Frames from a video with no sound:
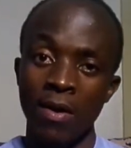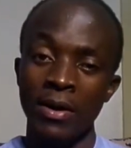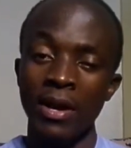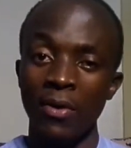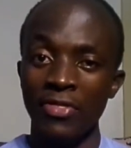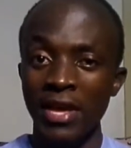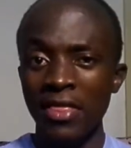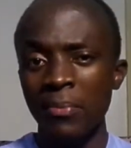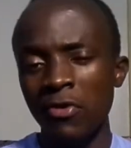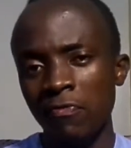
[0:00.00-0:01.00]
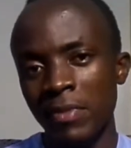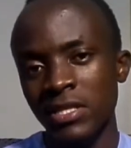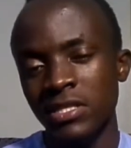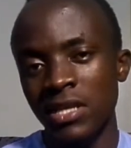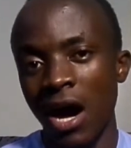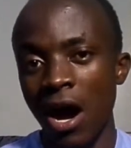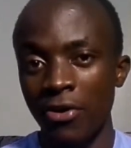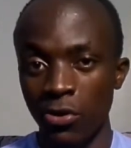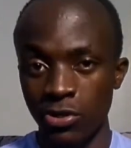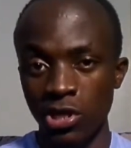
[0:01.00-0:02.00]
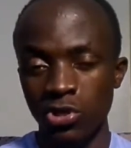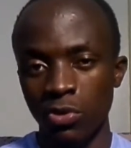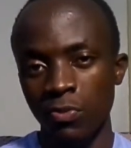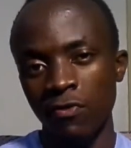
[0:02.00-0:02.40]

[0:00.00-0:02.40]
Now, the other movements are rotation